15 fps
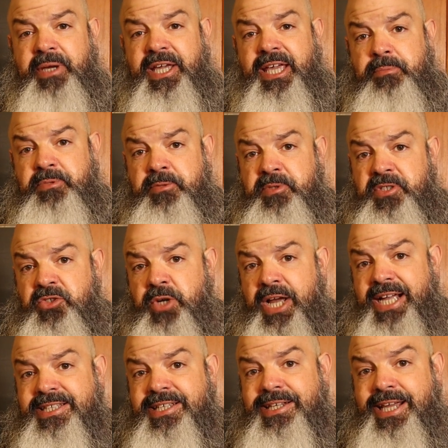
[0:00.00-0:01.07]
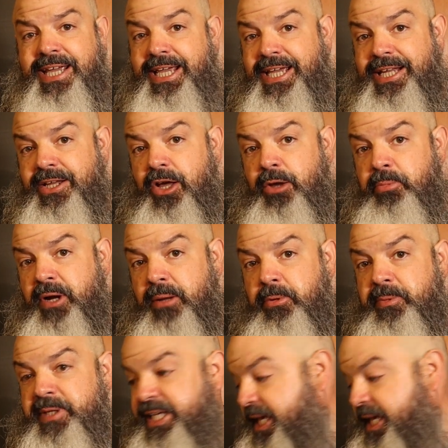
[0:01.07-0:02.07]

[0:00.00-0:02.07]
It keeps them distracted, and I'll probably